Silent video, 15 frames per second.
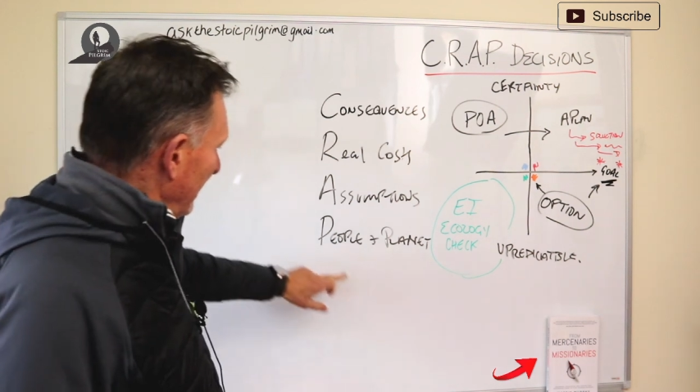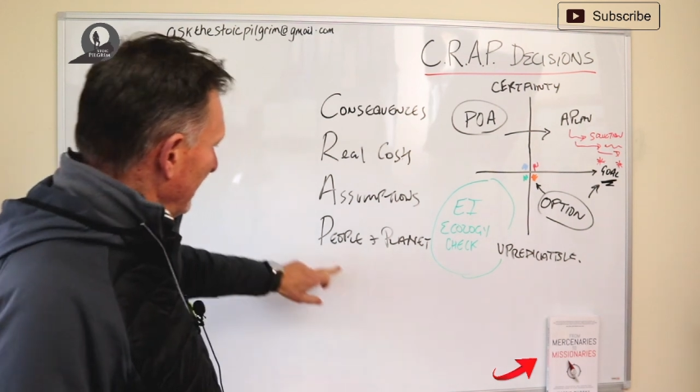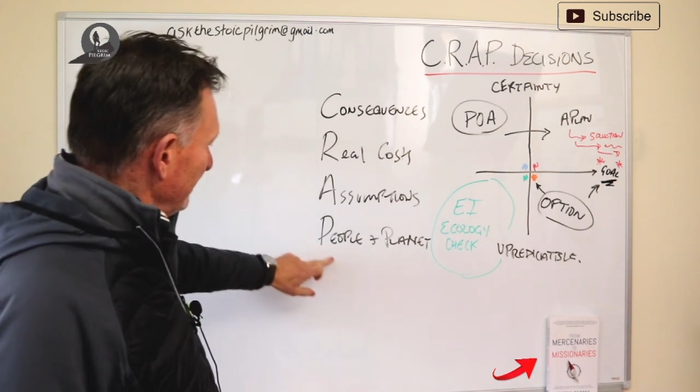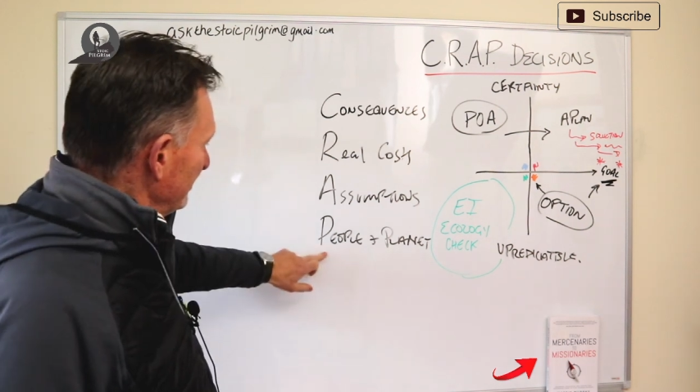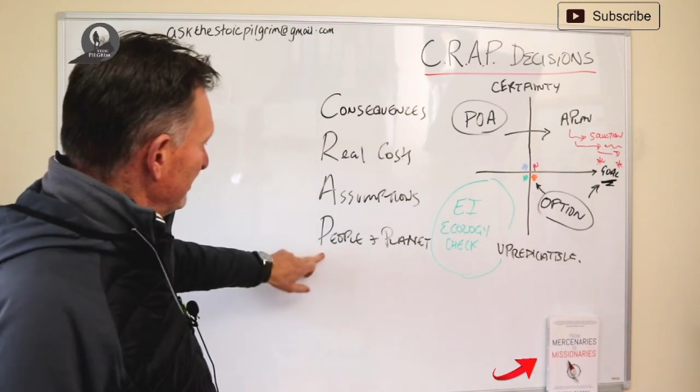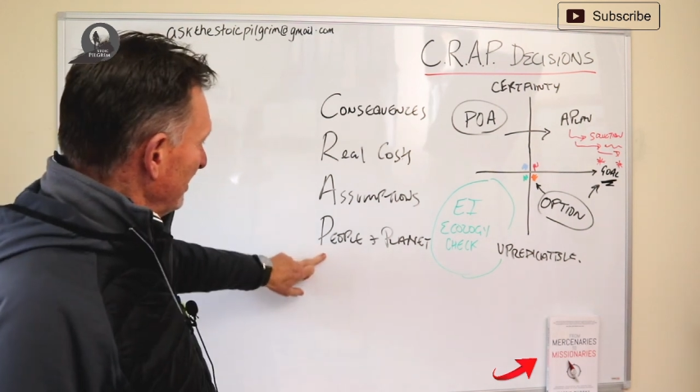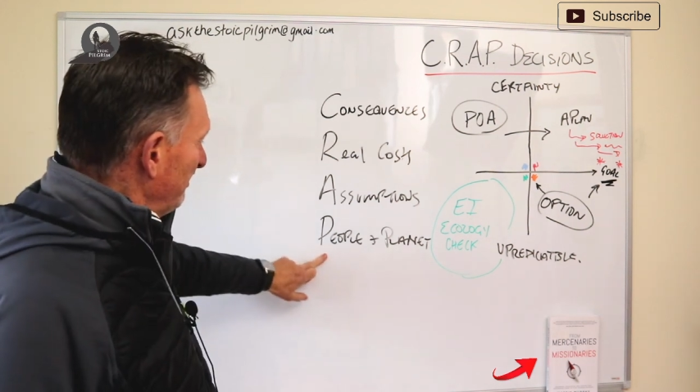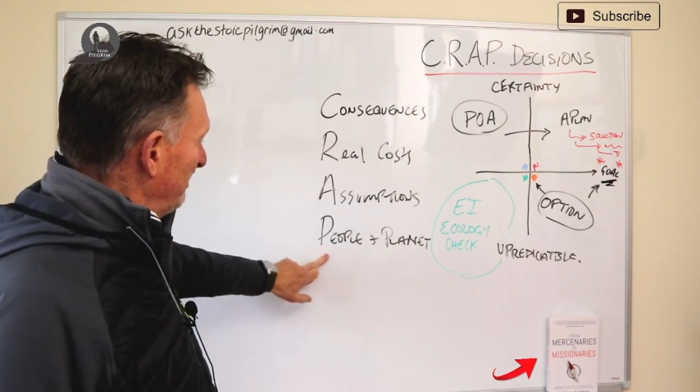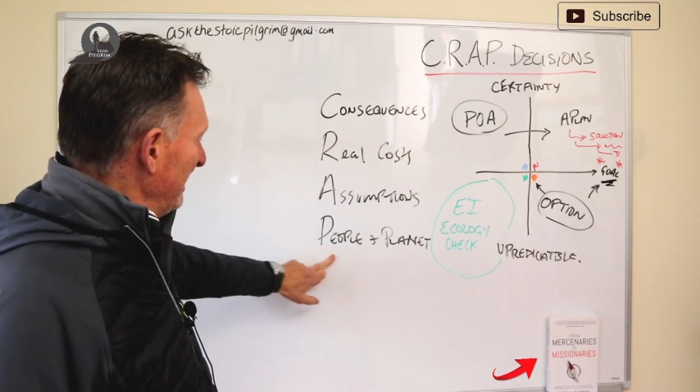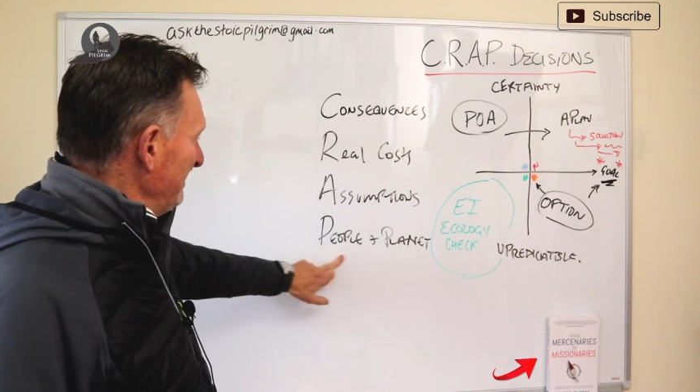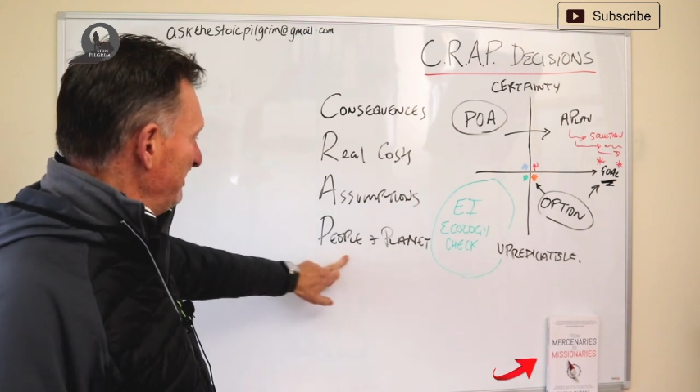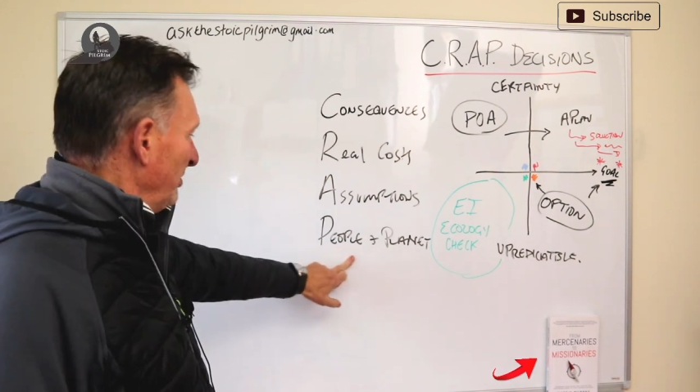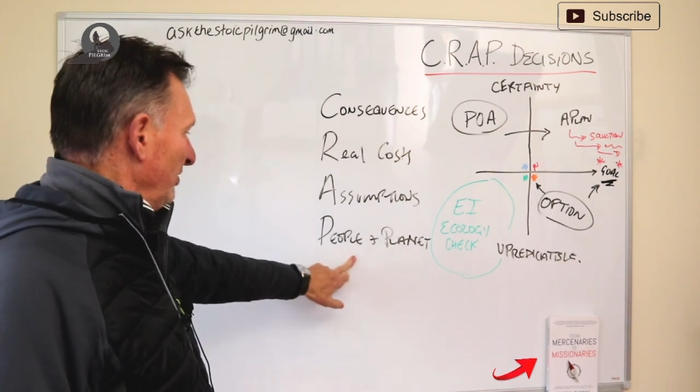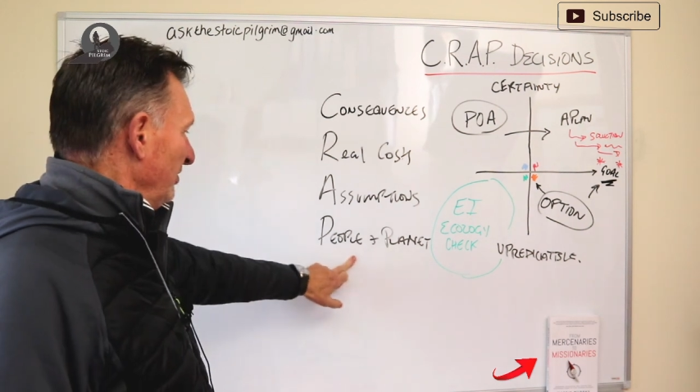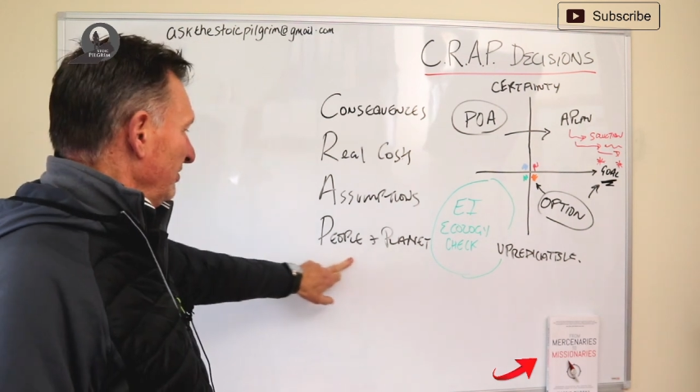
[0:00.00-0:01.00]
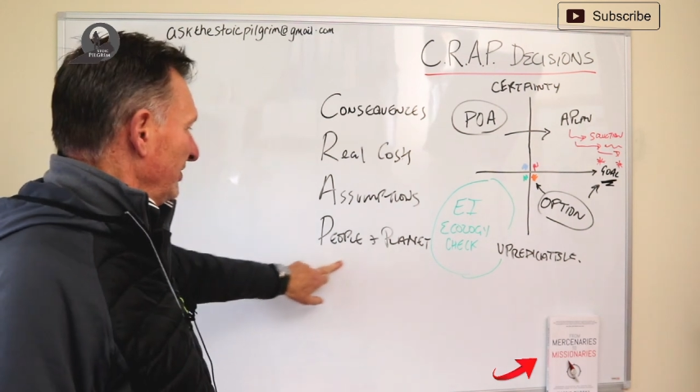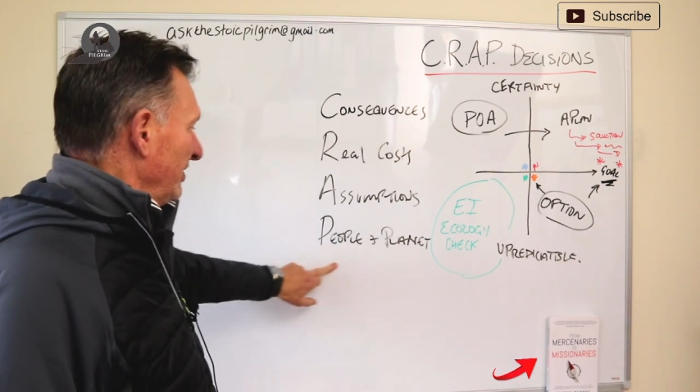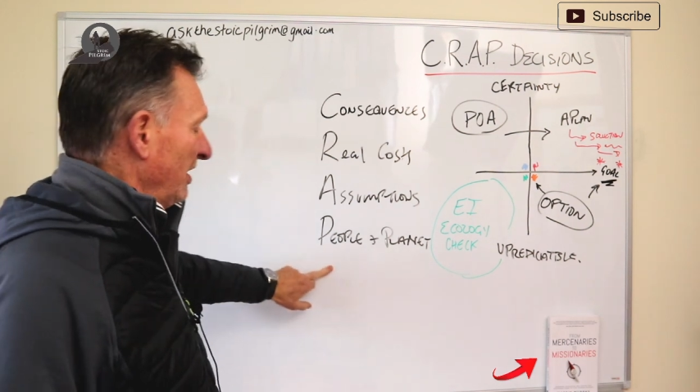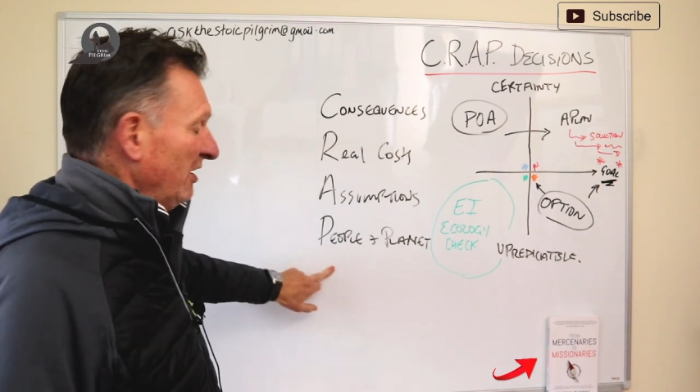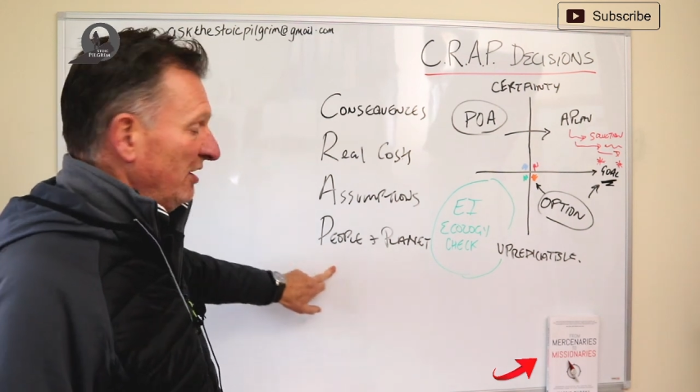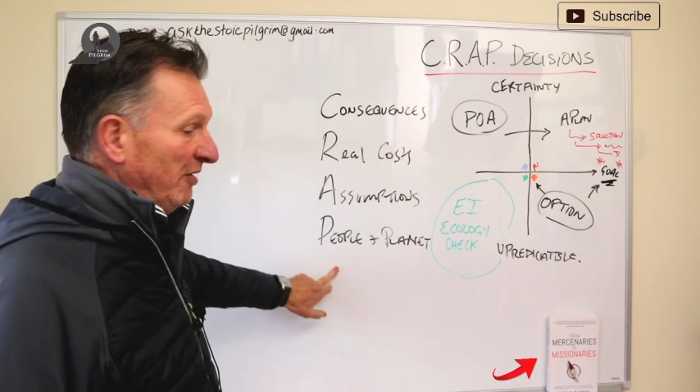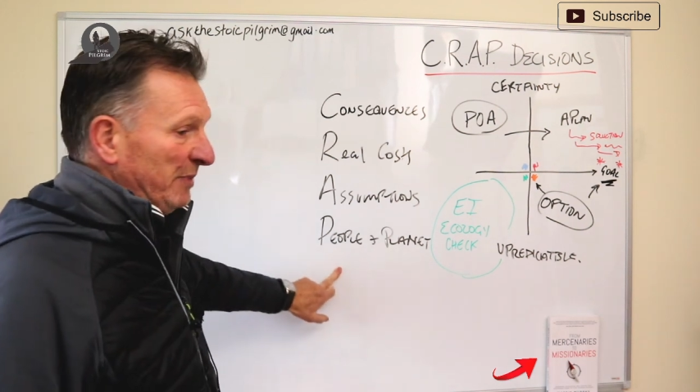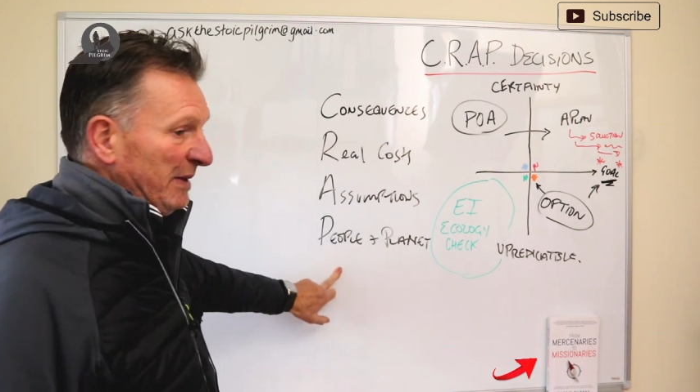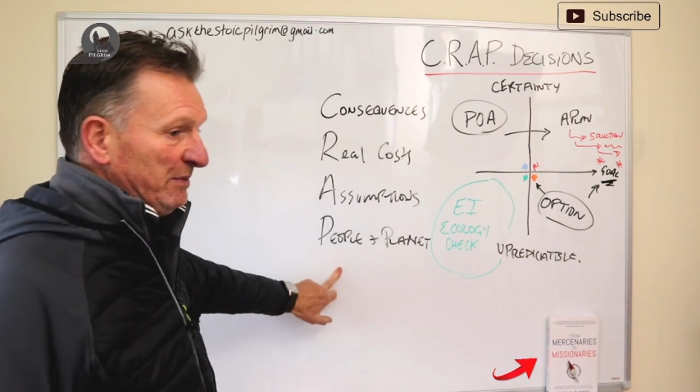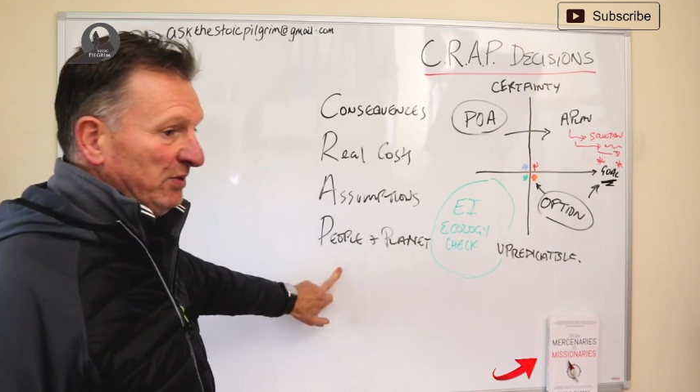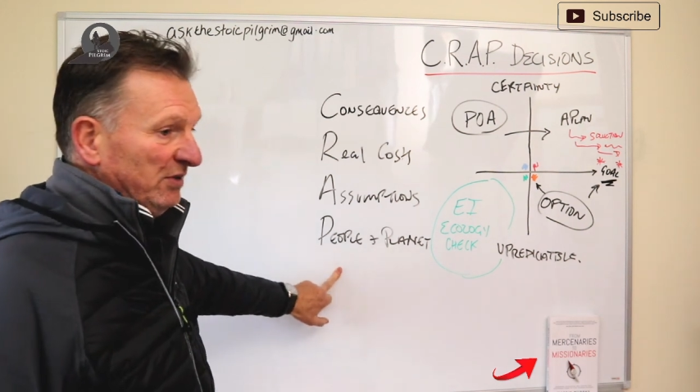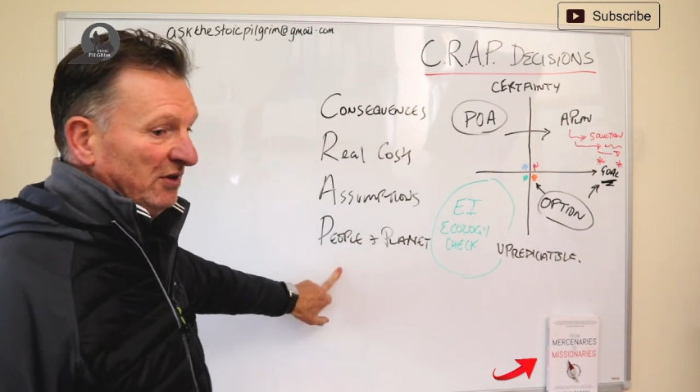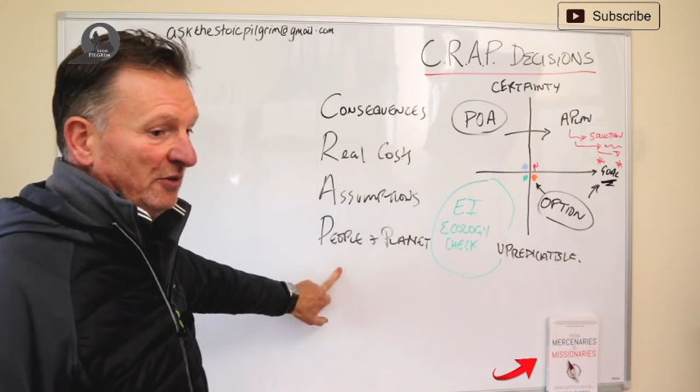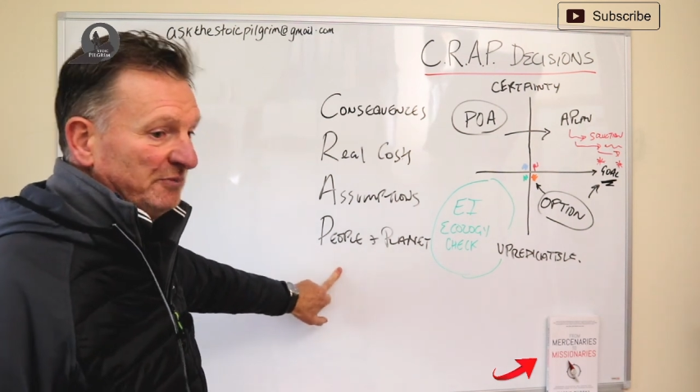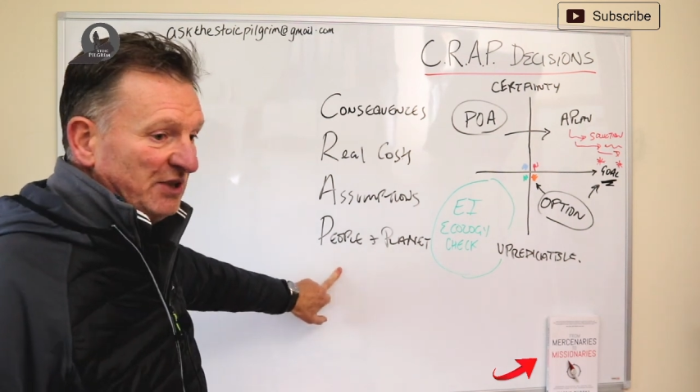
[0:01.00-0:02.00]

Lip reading: And a lot of people